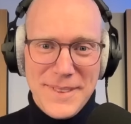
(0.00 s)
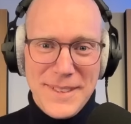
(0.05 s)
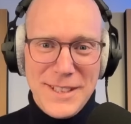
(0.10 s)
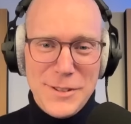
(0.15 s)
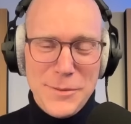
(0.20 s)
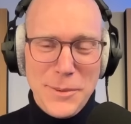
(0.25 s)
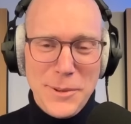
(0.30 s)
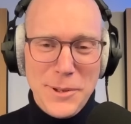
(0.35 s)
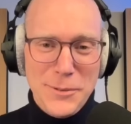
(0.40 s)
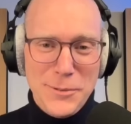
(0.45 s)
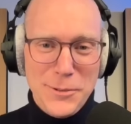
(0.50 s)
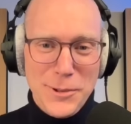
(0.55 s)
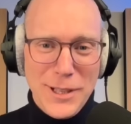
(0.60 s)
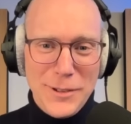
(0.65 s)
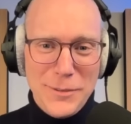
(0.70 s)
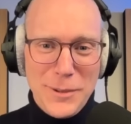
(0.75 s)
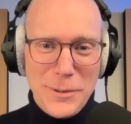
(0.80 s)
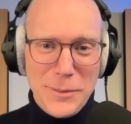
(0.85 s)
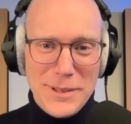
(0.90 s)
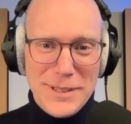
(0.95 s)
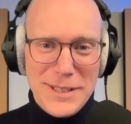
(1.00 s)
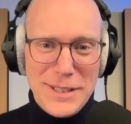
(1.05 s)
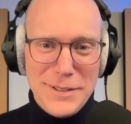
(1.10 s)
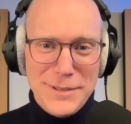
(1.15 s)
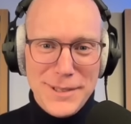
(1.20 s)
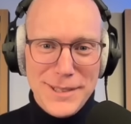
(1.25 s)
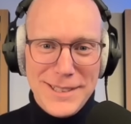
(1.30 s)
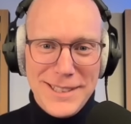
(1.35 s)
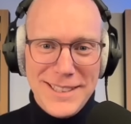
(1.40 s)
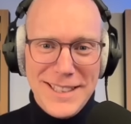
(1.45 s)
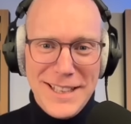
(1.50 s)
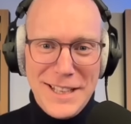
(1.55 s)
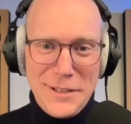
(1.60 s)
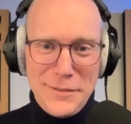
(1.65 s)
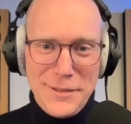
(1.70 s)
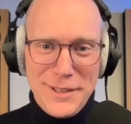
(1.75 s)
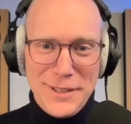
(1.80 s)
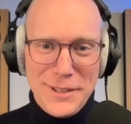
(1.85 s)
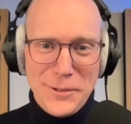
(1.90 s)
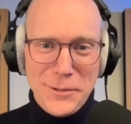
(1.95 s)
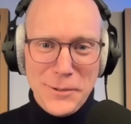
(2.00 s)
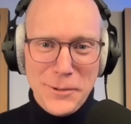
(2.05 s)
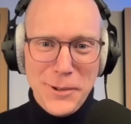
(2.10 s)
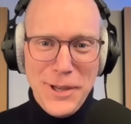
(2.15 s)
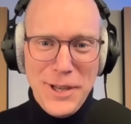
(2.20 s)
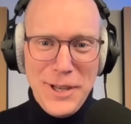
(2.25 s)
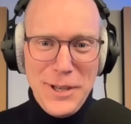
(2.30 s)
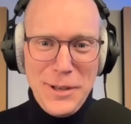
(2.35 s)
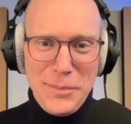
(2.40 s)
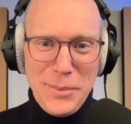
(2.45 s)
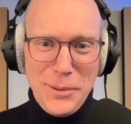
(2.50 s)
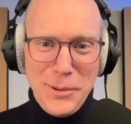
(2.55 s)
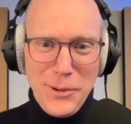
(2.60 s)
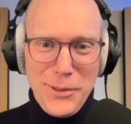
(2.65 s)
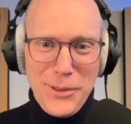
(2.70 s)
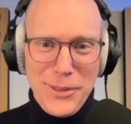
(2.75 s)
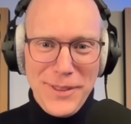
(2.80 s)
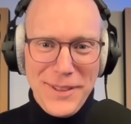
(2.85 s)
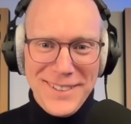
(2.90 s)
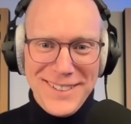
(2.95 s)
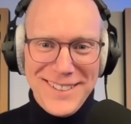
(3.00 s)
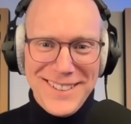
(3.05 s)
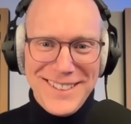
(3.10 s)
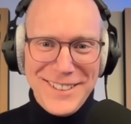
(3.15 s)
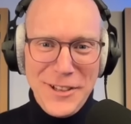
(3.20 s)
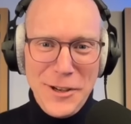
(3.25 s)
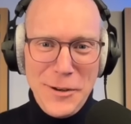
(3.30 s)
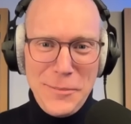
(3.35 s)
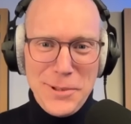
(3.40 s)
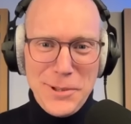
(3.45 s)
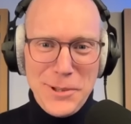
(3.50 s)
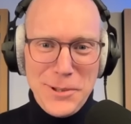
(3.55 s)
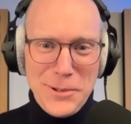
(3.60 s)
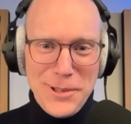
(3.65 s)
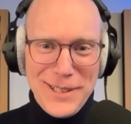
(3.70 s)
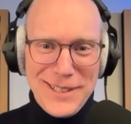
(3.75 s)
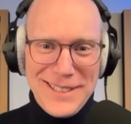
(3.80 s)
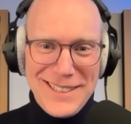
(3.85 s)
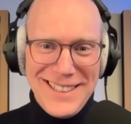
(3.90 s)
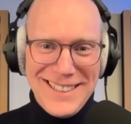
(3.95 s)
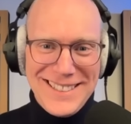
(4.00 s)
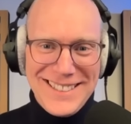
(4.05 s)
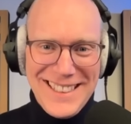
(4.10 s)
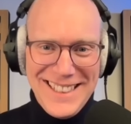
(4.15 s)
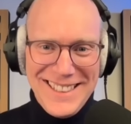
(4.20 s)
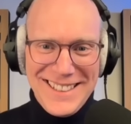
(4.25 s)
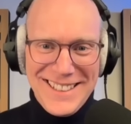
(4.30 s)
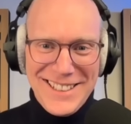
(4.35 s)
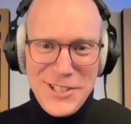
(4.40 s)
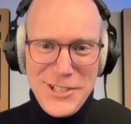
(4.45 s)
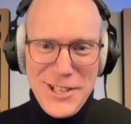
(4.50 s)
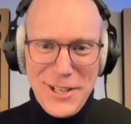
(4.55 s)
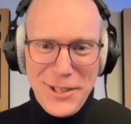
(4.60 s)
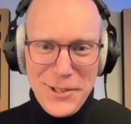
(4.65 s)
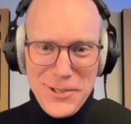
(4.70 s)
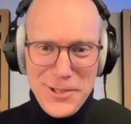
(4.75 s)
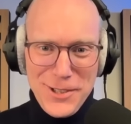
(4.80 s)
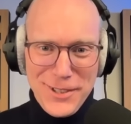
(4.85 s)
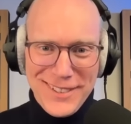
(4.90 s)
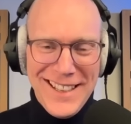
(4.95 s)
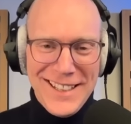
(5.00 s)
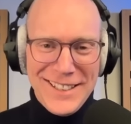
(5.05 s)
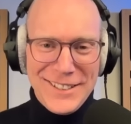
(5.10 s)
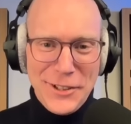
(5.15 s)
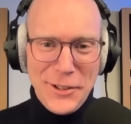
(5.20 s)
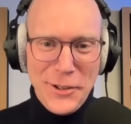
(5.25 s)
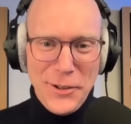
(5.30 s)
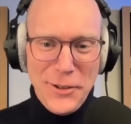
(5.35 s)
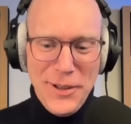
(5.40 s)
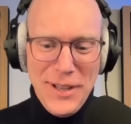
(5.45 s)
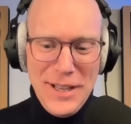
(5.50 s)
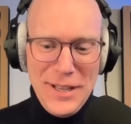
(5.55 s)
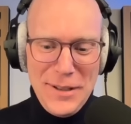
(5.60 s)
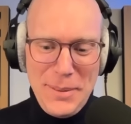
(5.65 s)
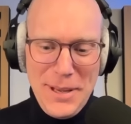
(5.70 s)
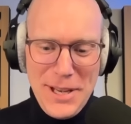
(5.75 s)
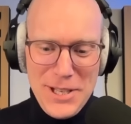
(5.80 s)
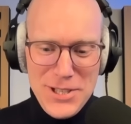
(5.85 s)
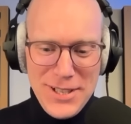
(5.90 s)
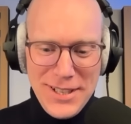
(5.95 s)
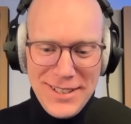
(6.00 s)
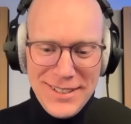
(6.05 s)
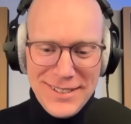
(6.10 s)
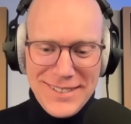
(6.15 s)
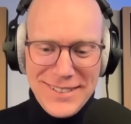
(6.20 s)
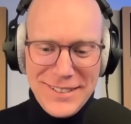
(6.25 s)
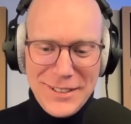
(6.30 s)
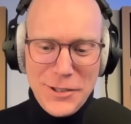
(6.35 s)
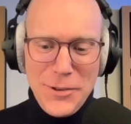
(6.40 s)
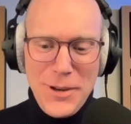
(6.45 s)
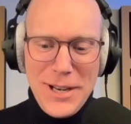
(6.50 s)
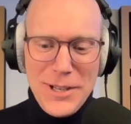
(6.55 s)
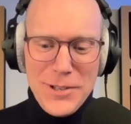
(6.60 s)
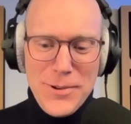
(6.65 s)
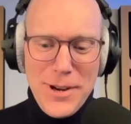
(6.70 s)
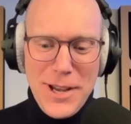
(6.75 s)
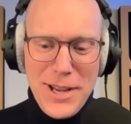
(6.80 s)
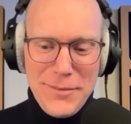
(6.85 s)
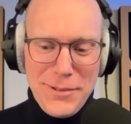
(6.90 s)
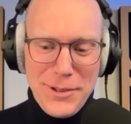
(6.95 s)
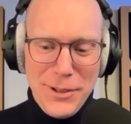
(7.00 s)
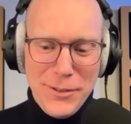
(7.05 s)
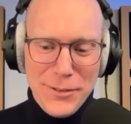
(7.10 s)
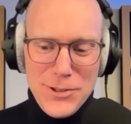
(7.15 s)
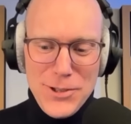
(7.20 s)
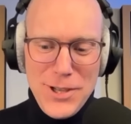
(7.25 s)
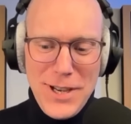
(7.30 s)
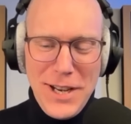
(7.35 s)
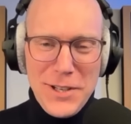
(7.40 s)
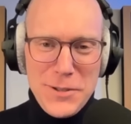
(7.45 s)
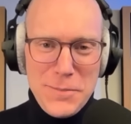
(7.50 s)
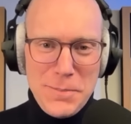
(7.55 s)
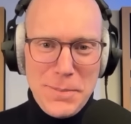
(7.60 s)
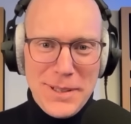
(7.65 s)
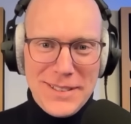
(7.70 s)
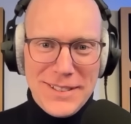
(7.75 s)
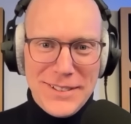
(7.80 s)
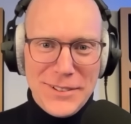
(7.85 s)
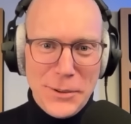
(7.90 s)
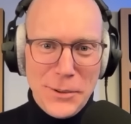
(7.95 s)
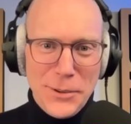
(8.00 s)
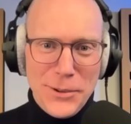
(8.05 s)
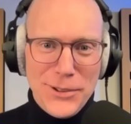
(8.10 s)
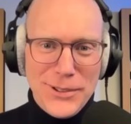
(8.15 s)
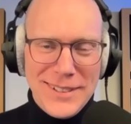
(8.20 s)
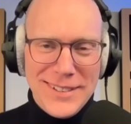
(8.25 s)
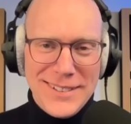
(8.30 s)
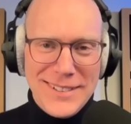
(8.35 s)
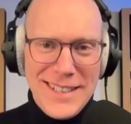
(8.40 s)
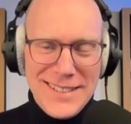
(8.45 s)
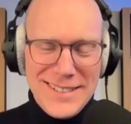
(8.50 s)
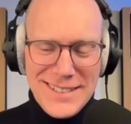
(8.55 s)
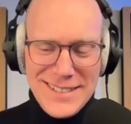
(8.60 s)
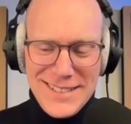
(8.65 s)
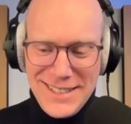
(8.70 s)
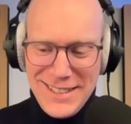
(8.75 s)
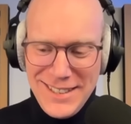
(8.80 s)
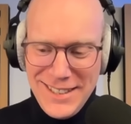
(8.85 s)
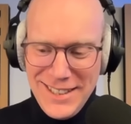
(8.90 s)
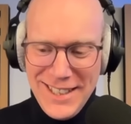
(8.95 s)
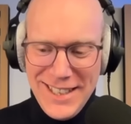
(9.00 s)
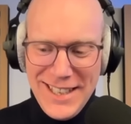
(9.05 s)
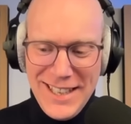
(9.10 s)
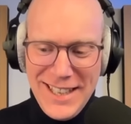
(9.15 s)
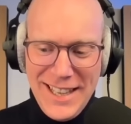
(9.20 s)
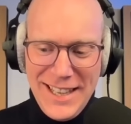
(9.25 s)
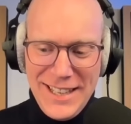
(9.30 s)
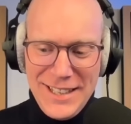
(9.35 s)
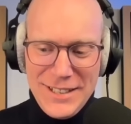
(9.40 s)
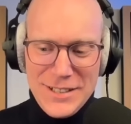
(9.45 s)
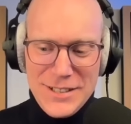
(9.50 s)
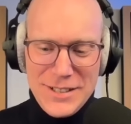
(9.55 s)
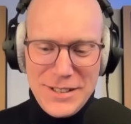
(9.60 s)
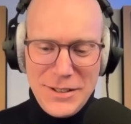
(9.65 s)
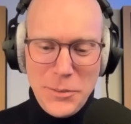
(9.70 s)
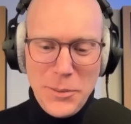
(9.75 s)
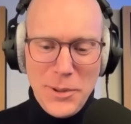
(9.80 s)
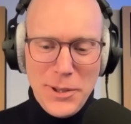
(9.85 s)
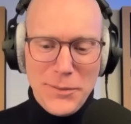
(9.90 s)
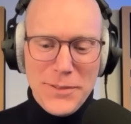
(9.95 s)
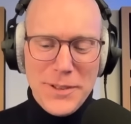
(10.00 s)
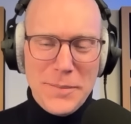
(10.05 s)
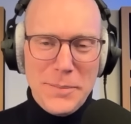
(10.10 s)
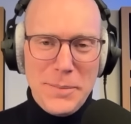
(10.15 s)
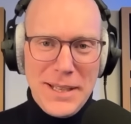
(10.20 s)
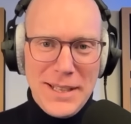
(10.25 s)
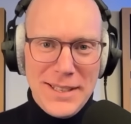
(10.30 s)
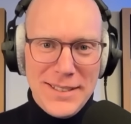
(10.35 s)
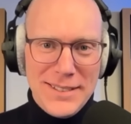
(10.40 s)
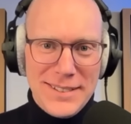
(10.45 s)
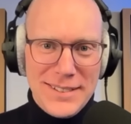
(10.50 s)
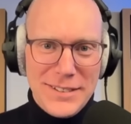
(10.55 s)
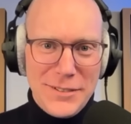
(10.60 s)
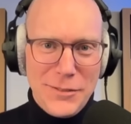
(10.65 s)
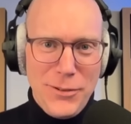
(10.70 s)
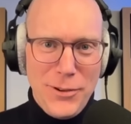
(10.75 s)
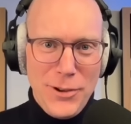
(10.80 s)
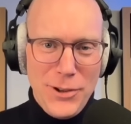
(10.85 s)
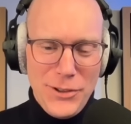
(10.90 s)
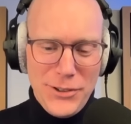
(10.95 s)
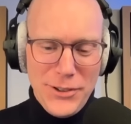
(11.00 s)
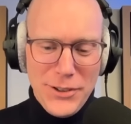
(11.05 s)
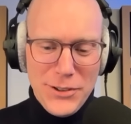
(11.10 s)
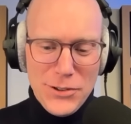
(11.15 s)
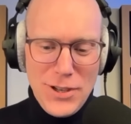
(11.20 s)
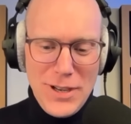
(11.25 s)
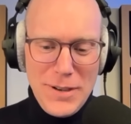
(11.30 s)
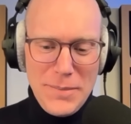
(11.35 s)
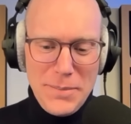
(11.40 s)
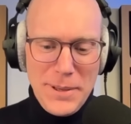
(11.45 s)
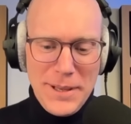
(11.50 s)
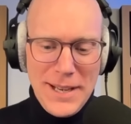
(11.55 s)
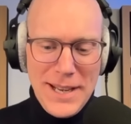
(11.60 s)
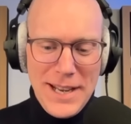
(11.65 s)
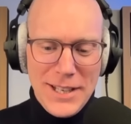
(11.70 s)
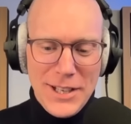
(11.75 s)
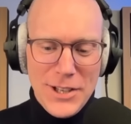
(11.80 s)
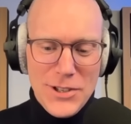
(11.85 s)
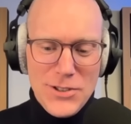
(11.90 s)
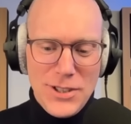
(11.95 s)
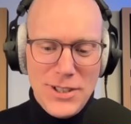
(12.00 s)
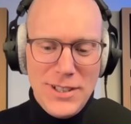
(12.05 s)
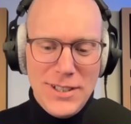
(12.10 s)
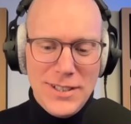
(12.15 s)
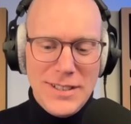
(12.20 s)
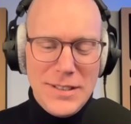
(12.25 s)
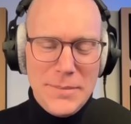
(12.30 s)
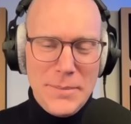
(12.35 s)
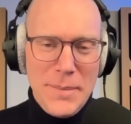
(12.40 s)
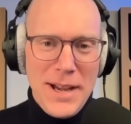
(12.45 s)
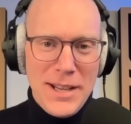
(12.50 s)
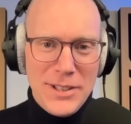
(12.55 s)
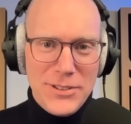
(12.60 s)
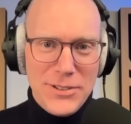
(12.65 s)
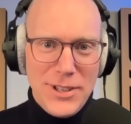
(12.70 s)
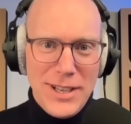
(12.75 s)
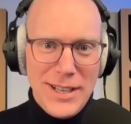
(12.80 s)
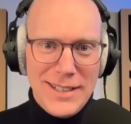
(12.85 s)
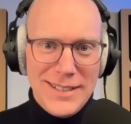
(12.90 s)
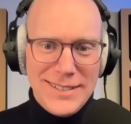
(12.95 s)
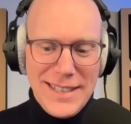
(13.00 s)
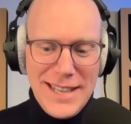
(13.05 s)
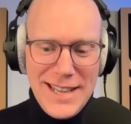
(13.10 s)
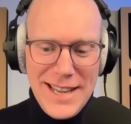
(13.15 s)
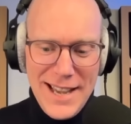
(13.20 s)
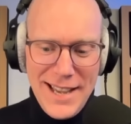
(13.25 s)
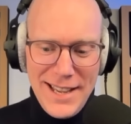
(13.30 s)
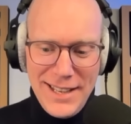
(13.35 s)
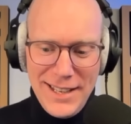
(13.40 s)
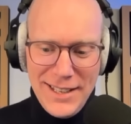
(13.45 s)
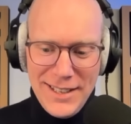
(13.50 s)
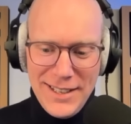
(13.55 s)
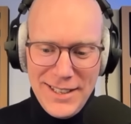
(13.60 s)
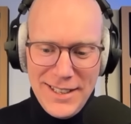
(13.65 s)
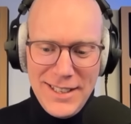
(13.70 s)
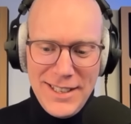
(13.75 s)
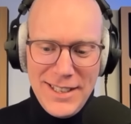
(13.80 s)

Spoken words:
That's wonderful. And we will definitely dive into both the opportunities and the challenges. So passion is a great driver of change, but so is necessity. And one of the biggest forces shaping energy demand today is AI.